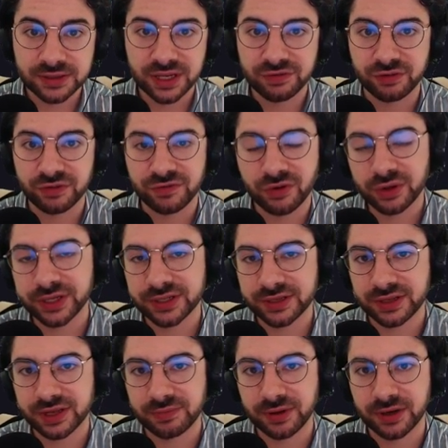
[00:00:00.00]
If you fall into the
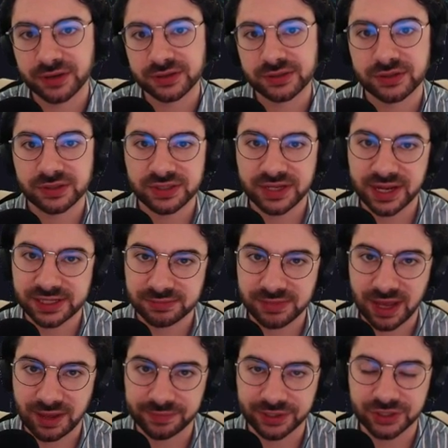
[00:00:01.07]
hitbox, you take some
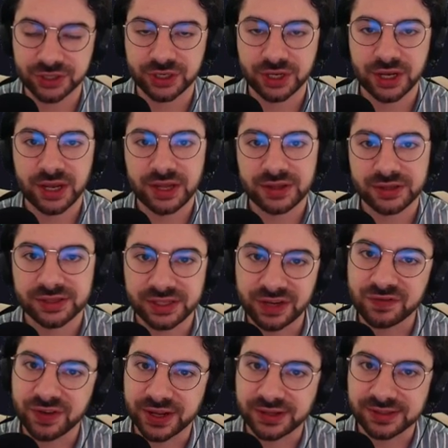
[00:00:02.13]
damage, the scene
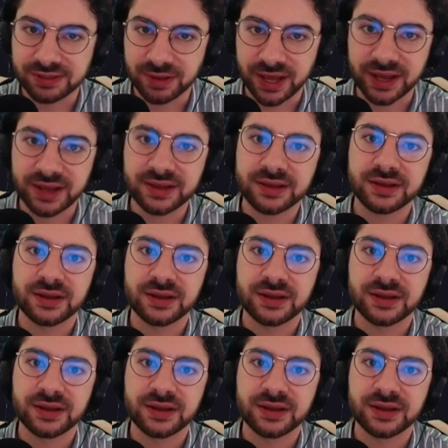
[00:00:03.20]
fades to black,